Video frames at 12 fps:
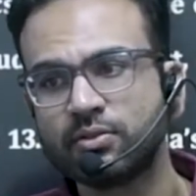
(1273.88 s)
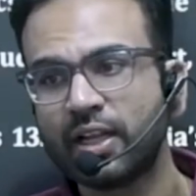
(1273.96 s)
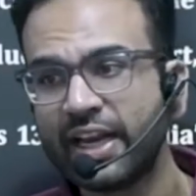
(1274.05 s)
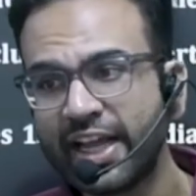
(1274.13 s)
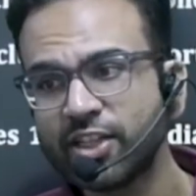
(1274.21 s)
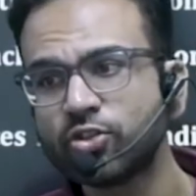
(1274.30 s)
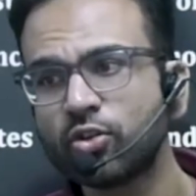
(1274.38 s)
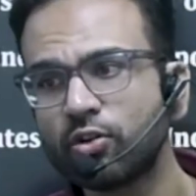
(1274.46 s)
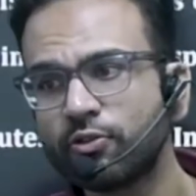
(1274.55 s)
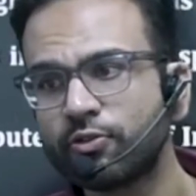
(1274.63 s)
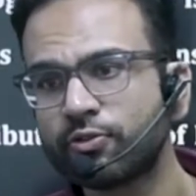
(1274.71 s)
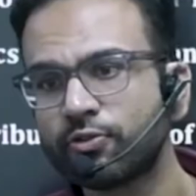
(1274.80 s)
The nature
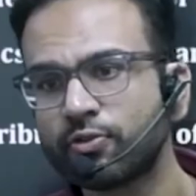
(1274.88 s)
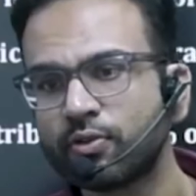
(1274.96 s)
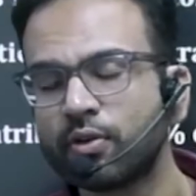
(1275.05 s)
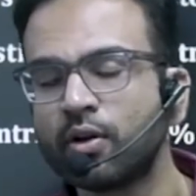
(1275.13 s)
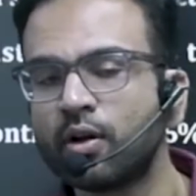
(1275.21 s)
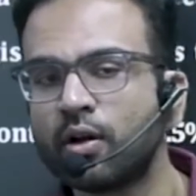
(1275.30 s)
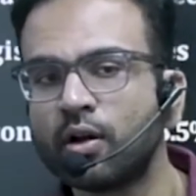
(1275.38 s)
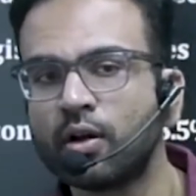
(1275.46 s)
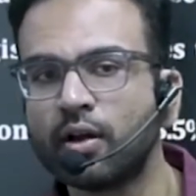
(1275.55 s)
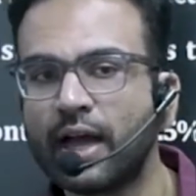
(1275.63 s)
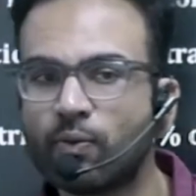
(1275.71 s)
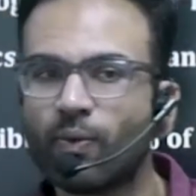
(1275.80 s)
of
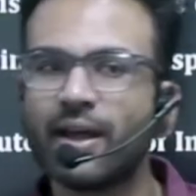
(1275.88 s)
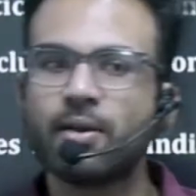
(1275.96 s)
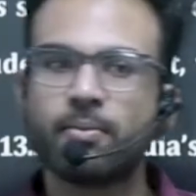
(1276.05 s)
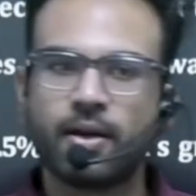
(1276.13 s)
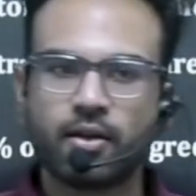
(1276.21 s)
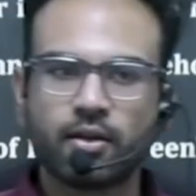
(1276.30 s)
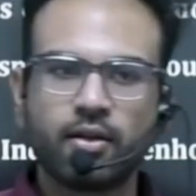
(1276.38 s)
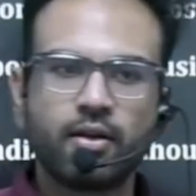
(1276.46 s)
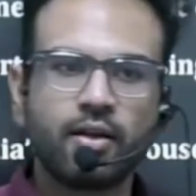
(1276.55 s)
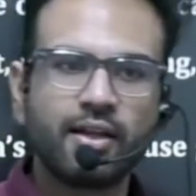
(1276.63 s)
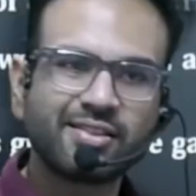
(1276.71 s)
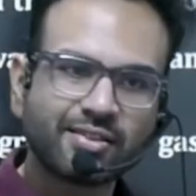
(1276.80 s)
environment
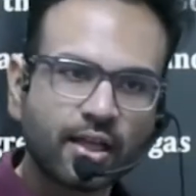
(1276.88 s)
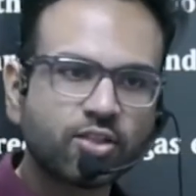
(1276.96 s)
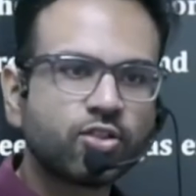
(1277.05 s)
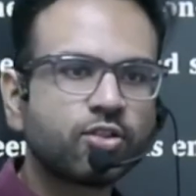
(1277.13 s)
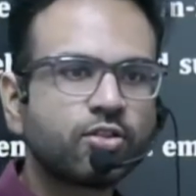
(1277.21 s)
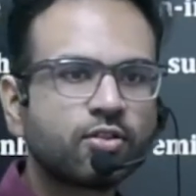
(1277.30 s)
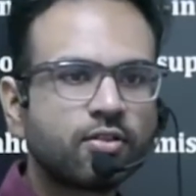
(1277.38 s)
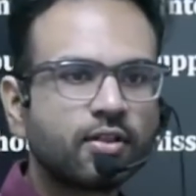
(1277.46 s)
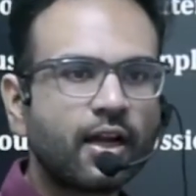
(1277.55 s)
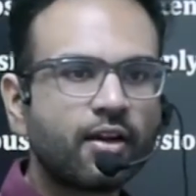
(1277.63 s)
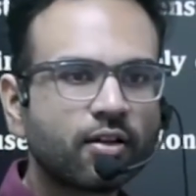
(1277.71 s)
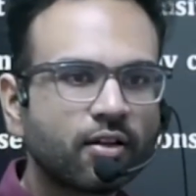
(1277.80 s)
is such
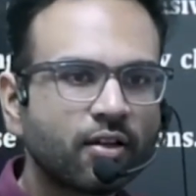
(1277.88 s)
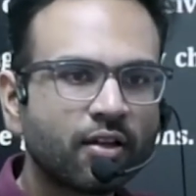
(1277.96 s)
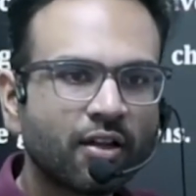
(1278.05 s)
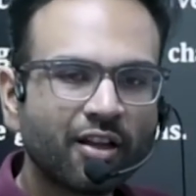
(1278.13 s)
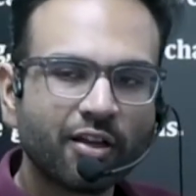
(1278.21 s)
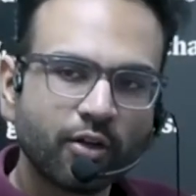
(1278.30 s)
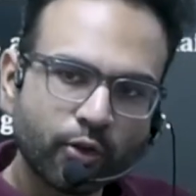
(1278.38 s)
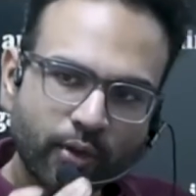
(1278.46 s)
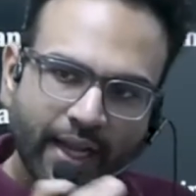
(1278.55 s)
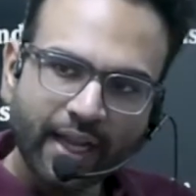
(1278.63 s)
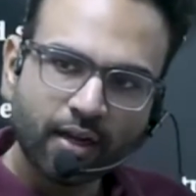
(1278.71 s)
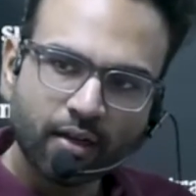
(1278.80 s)
that you
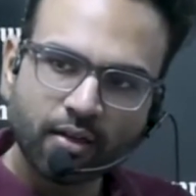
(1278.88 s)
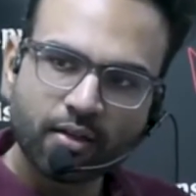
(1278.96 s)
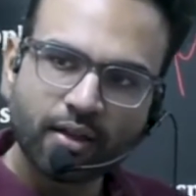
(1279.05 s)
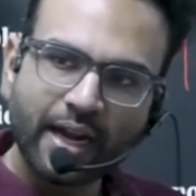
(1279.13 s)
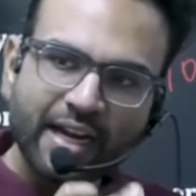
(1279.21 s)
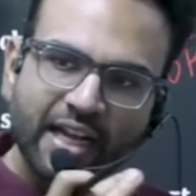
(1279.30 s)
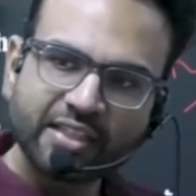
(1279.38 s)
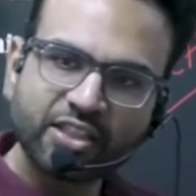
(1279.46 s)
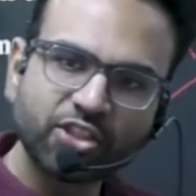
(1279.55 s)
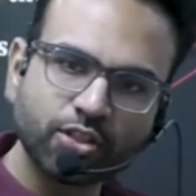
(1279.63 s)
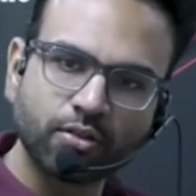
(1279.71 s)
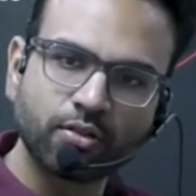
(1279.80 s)
take a
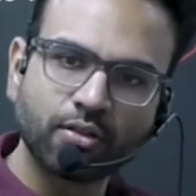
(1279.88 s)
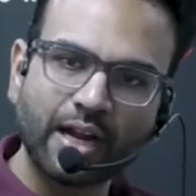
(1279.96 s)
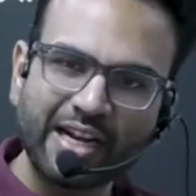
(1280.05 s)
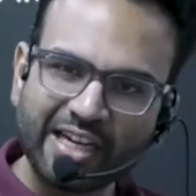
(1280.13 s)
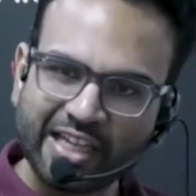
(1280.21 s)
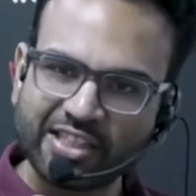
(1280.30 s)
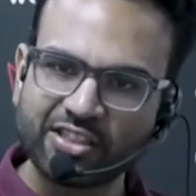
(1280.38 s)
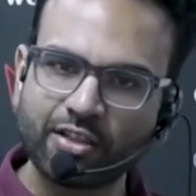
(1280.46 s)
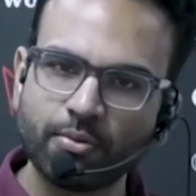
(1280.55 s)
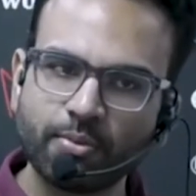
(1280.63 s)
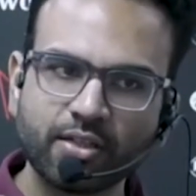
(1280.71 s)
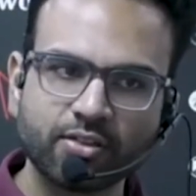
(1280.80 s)
decision and
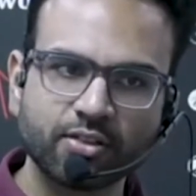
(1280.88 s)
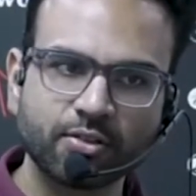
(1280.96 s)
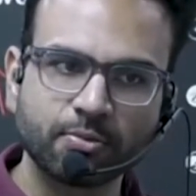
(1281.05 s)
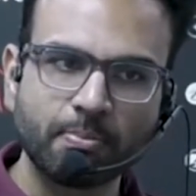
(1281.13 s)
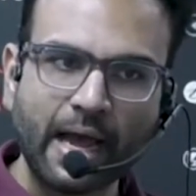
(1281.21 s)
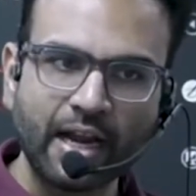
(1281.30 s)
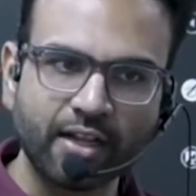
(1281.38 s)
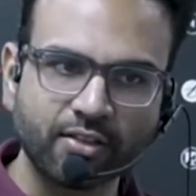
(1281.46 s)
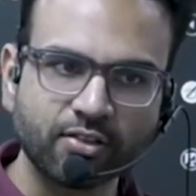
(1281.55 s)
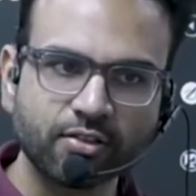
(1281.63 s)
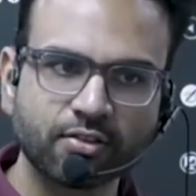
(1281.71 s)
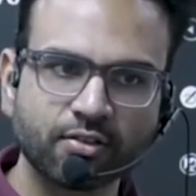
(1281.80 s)
disturb its
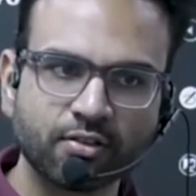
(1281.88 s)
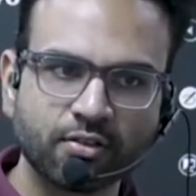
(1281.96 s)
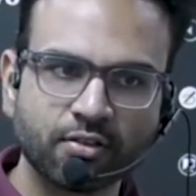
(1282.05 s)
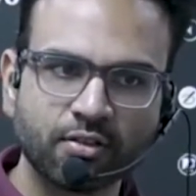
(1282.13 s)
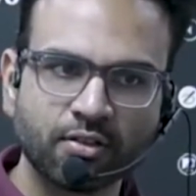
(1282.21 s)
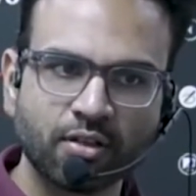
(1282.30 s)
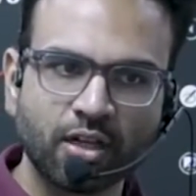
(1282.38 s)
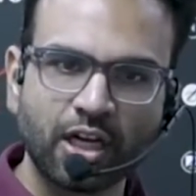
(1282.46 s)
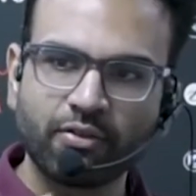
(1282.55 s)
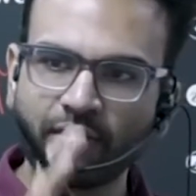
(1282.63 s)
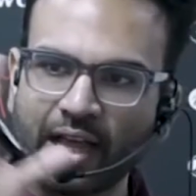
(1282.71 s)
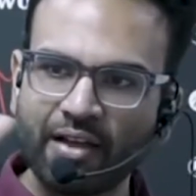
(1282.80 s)
balance,
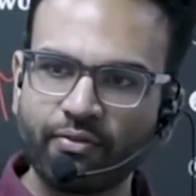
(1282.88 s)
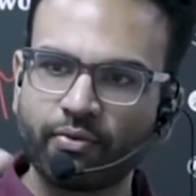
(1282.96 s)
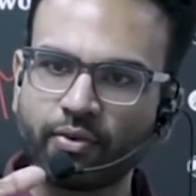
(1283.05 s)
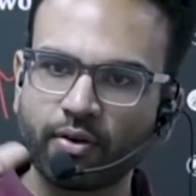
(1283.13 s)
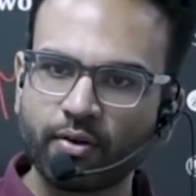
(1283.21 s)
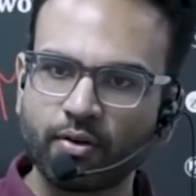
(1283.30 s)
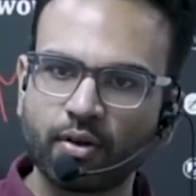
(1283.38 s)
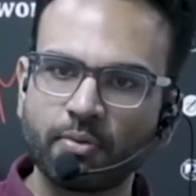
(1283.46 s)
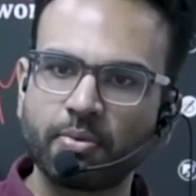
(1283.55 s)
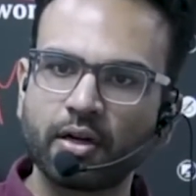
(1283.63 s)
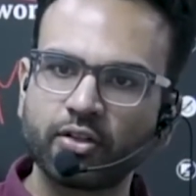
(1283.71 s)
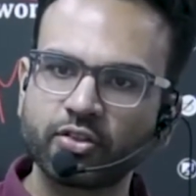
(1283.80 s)
it will have
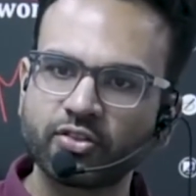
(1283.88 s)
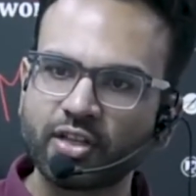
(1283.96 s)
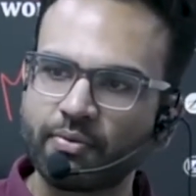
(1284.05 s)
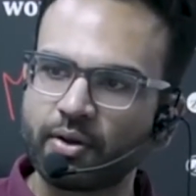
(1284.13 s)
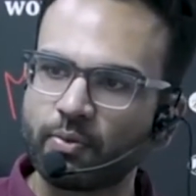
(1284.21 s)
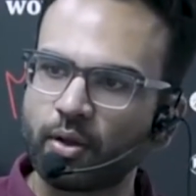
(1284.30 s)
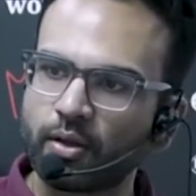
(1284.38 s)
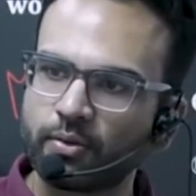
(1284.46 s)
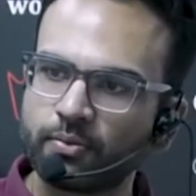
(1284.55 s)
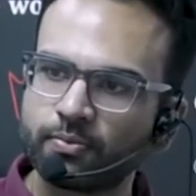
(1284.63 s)
repercussions everywhere.